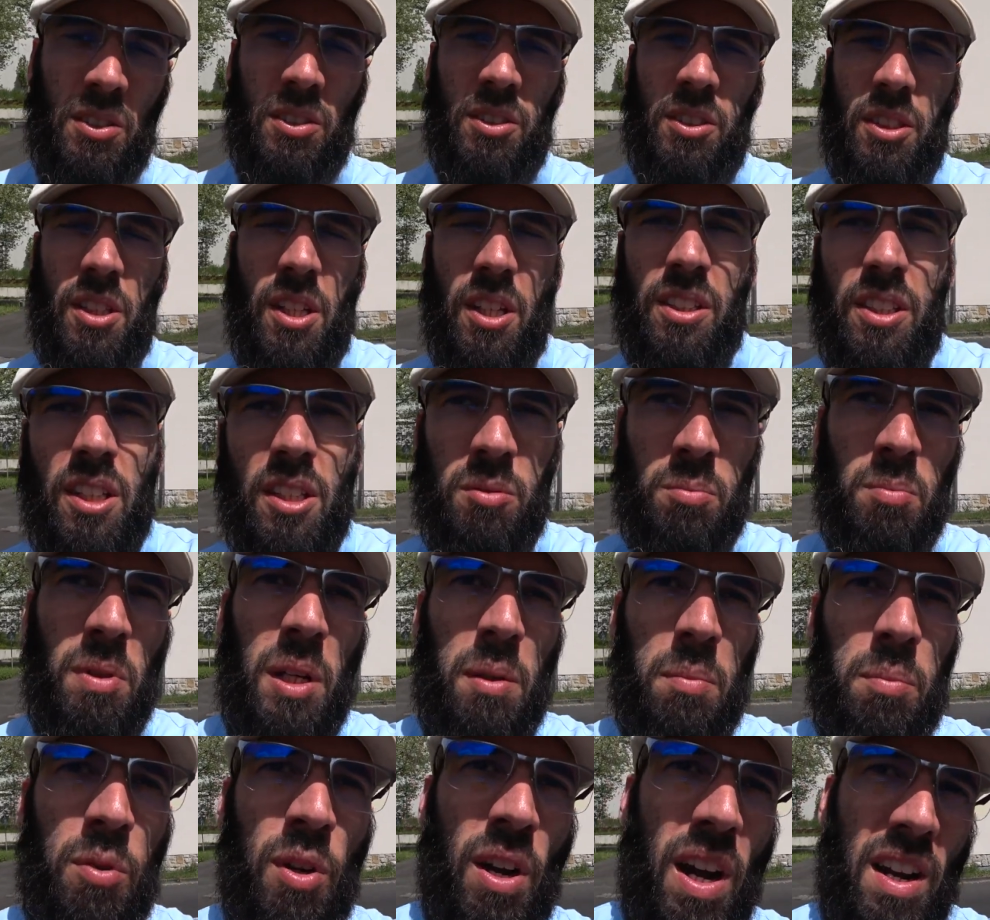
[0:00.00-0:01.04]
Till I got
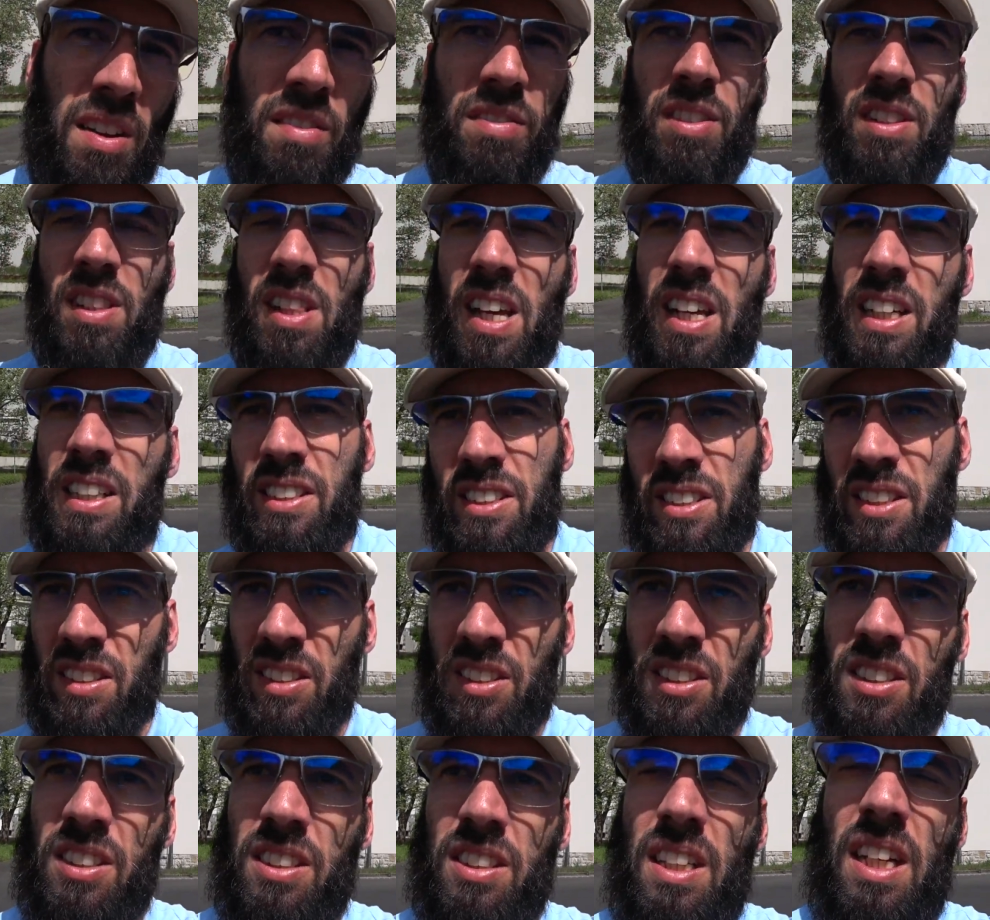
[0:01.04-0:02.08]
my private
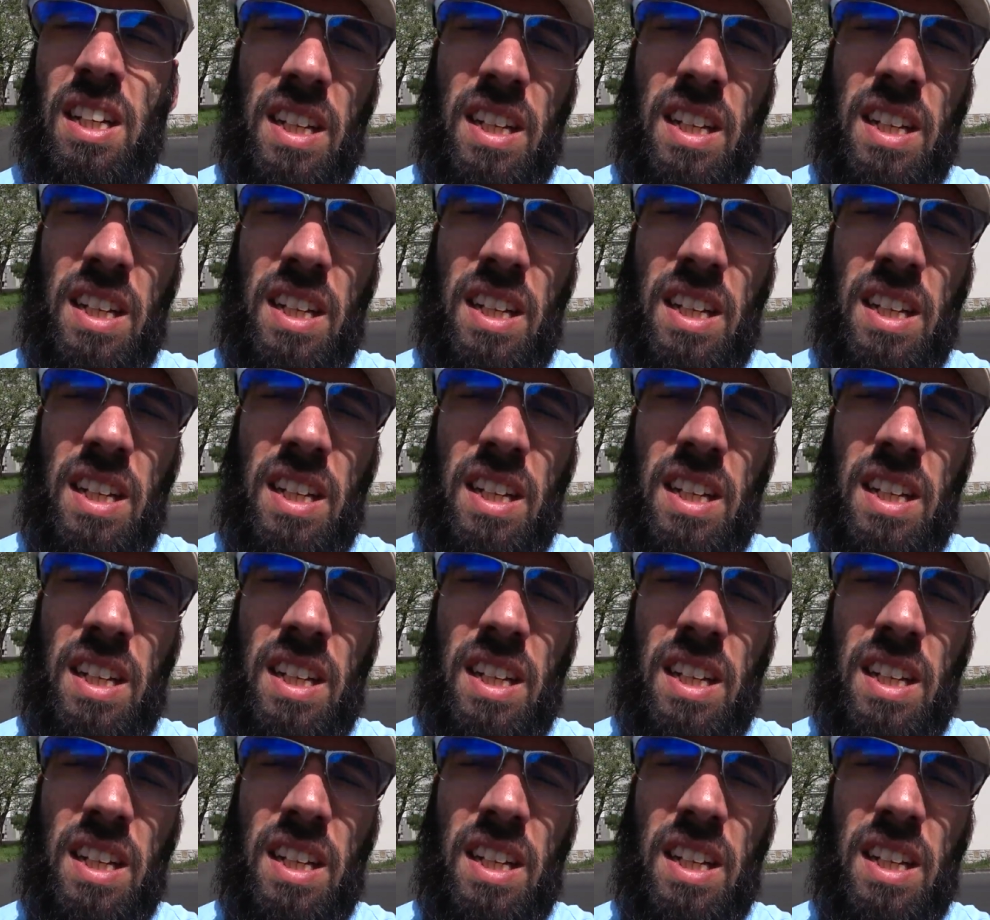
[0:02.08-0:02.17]
license,